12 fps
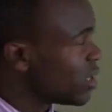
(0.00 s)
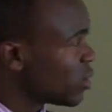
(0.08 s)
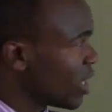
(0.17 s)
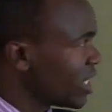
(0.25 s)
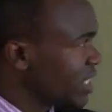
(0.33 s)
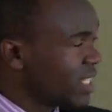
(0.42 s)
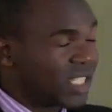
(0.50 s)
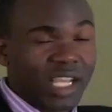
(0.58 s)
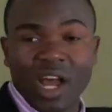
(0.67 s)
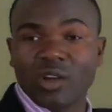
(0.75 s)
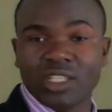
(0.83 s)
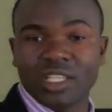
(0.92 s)
This one is
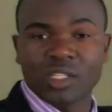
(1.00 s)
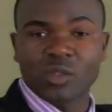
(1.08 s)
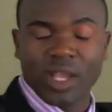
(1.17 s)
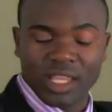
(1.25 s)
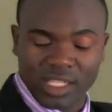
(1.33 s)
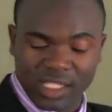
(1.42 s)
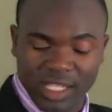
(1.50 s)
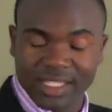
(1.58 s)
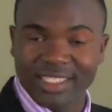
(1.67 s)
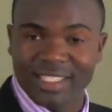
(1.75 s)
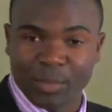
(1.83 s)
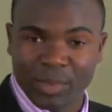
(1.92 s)
discount, that's why they
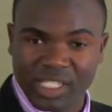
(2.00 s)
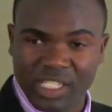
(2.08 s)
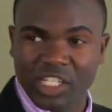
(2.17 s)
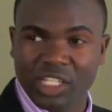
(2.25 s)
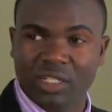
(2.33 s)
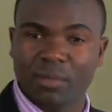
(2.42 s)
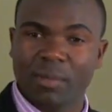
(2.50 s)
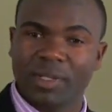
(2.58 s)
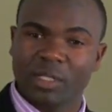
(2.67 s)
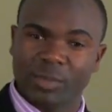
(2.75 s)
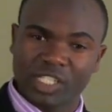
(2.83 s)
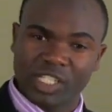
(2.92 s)
say depreciation.
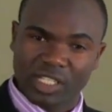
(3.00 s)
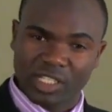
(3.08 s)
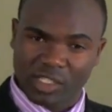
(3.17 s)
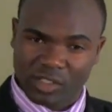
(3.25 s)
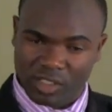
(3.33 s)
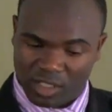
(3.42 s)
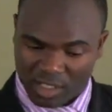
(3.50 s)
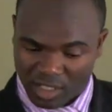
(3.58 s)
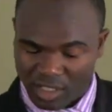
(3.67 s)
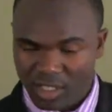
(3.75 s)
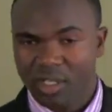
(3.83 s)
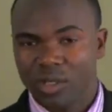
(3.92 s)
Remember, depreciation is
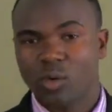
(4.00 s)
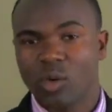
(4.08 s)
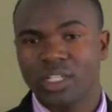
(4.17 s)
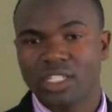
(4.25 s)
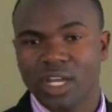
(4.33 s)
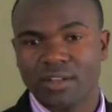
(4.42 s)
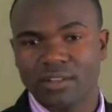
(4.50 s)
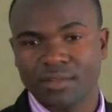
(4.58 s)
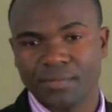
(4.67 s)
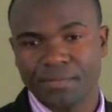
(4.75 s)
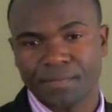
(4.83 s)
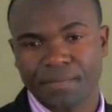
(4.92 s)
going down.
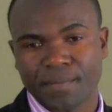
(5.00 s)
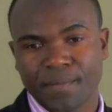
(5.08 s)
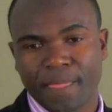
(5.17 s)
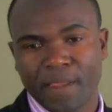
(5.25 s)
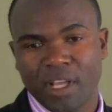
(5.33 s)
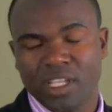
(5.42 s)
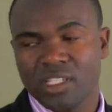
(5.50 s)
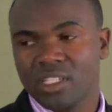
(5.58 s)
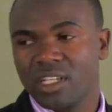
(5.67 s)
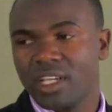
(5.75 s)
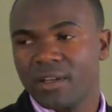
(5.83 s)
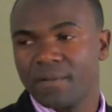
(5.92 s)
Is
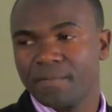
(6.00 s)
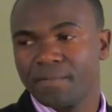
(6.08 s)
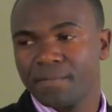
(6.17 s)
it clear?